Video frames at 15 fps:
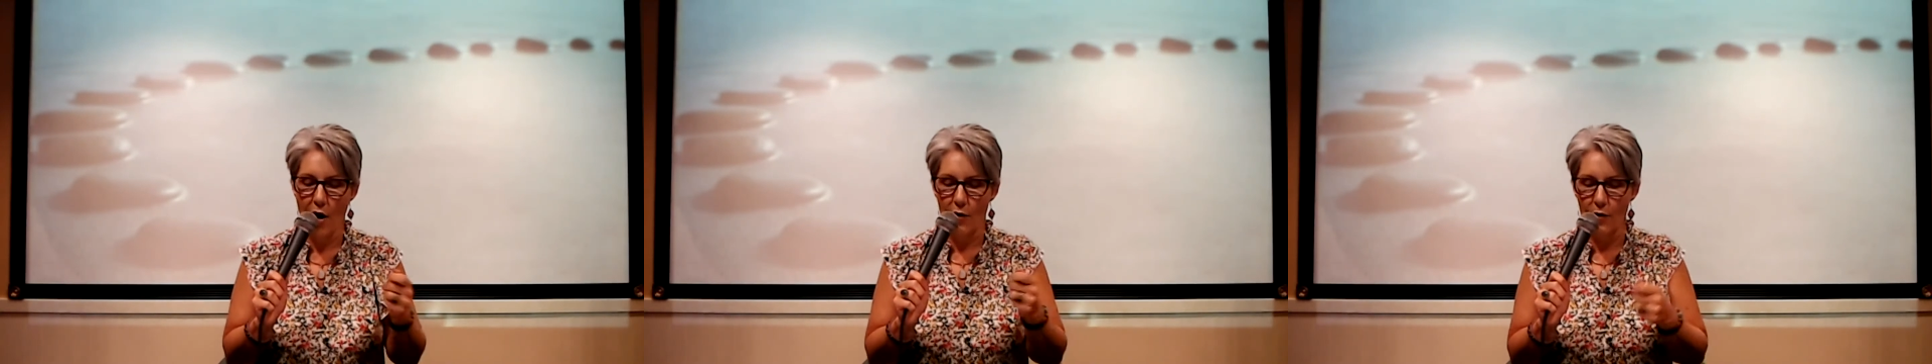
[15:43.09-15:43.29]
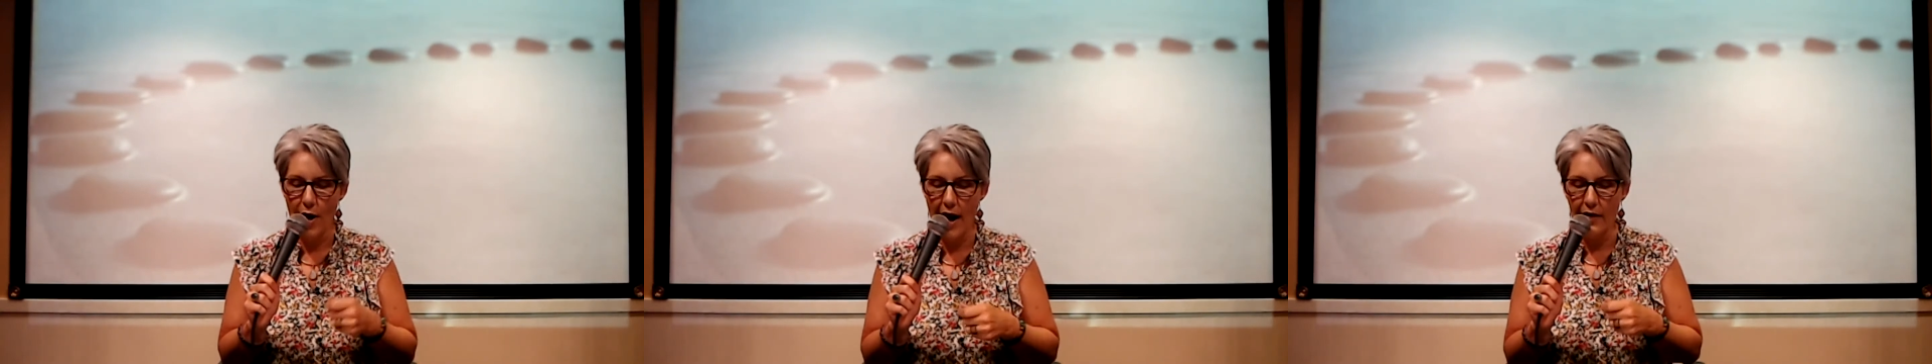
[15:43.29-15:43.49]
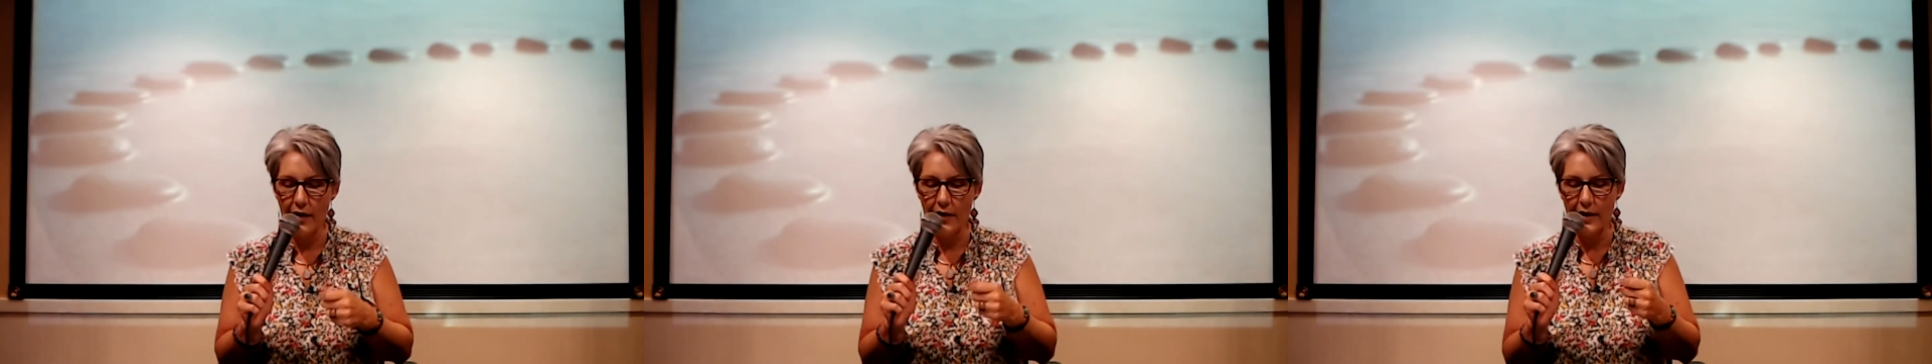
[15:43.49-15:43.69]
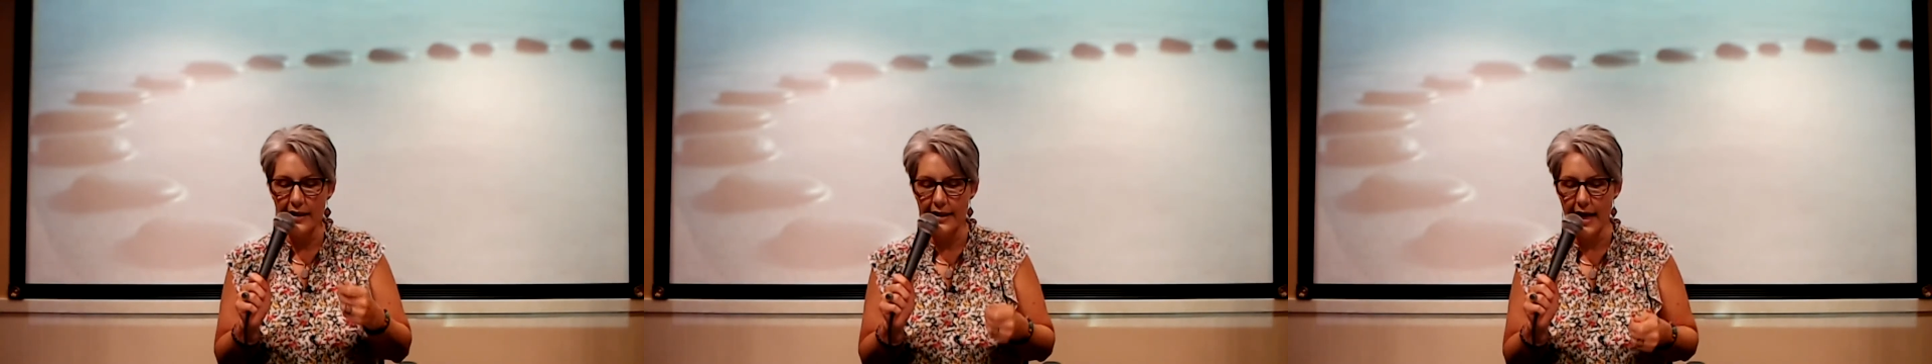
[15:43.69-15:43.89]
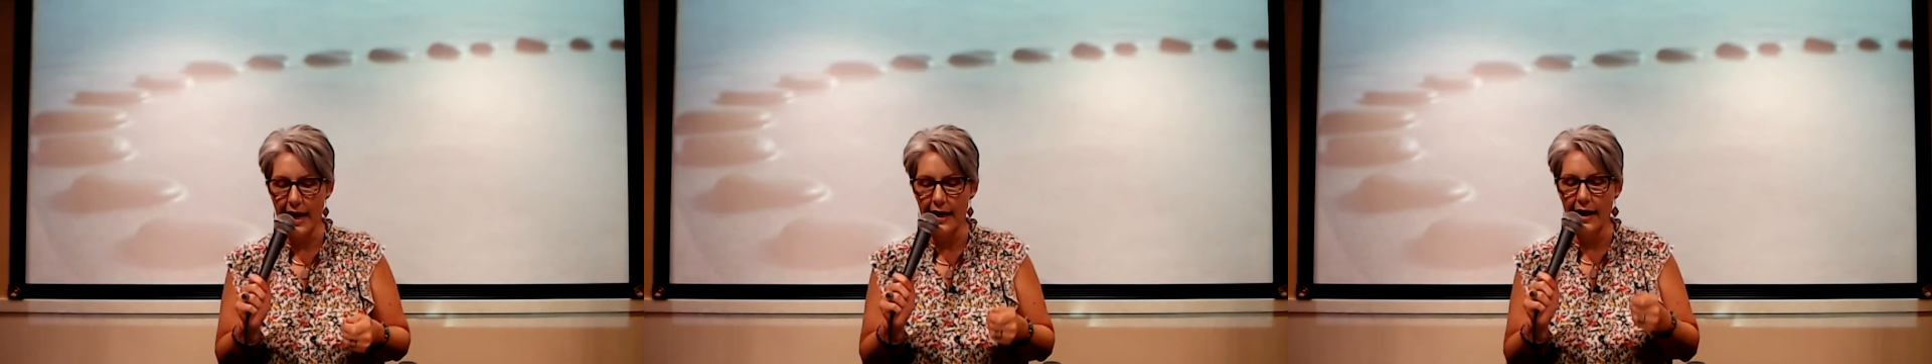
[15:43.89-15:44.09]
rather than
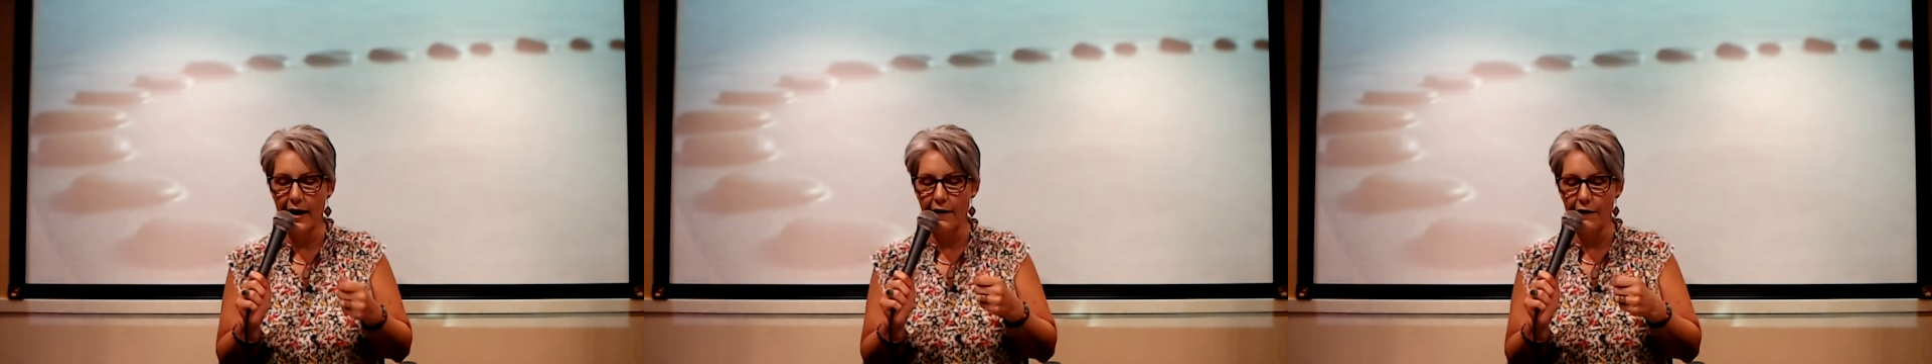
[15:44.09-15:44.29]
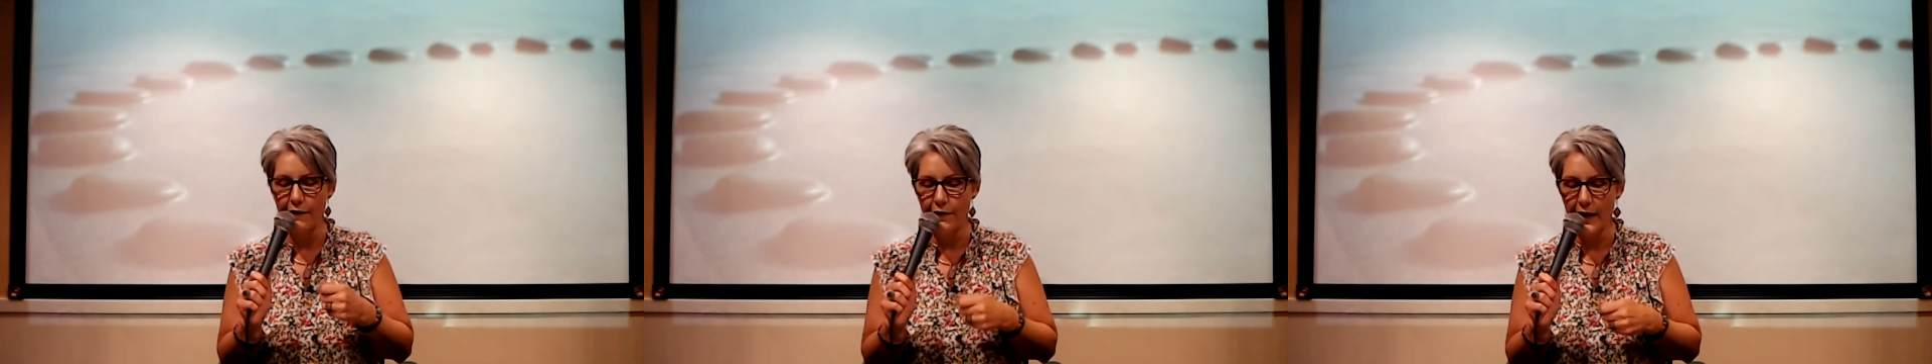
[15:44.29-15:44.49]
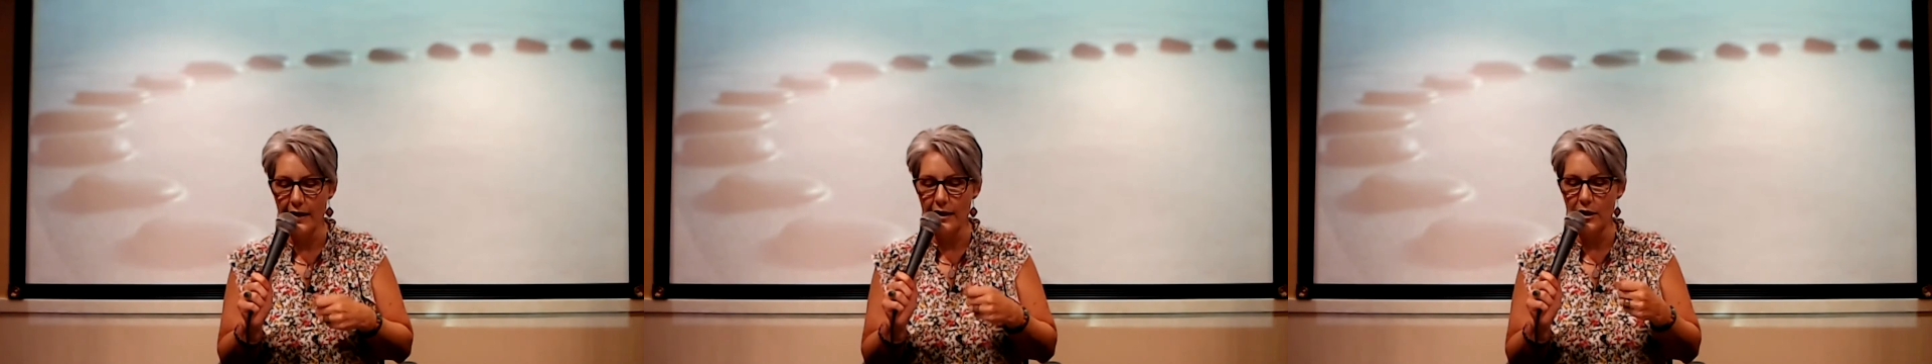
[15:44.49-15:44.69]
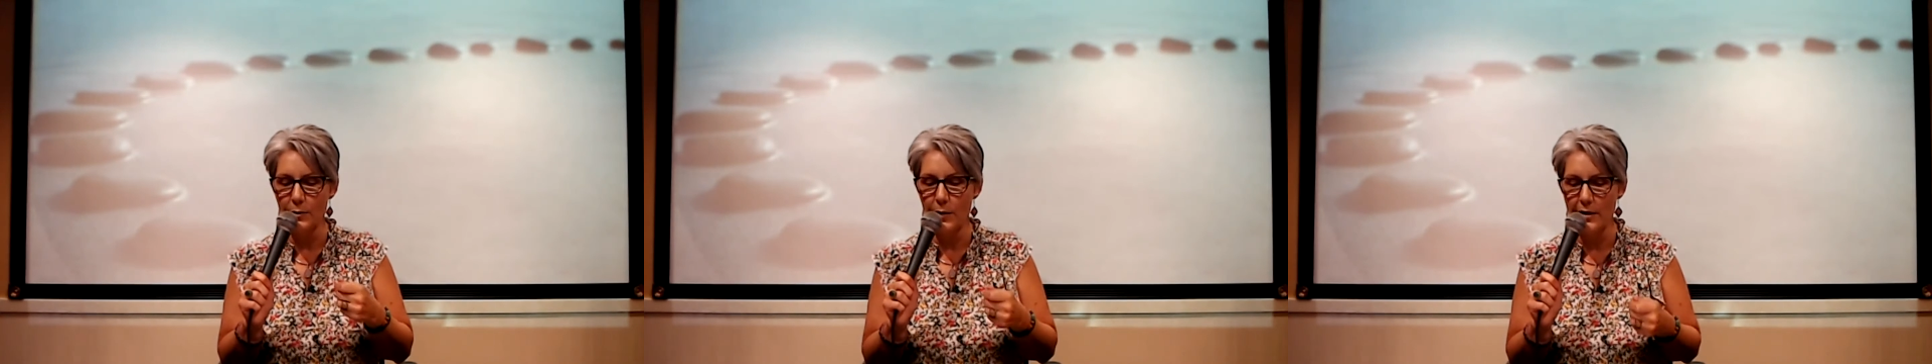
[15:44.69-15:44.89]
take a fixed